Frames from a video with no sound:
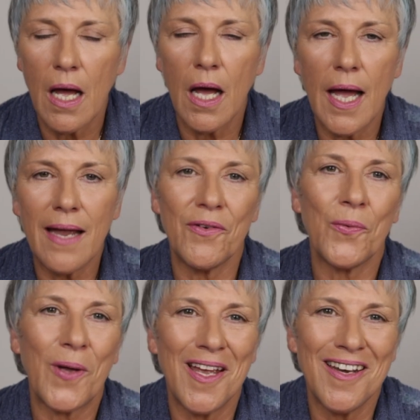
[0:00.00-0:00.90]
Hi
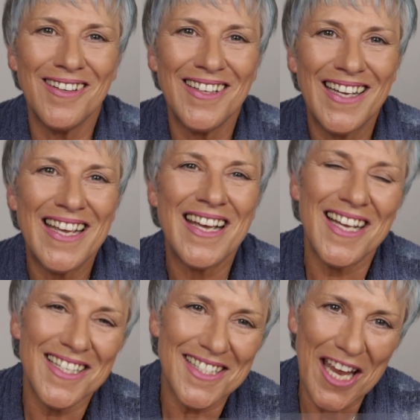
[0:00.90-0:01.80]
everyone,
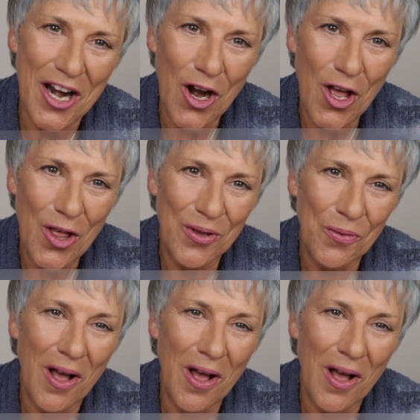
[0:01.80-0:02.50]
it's Carol.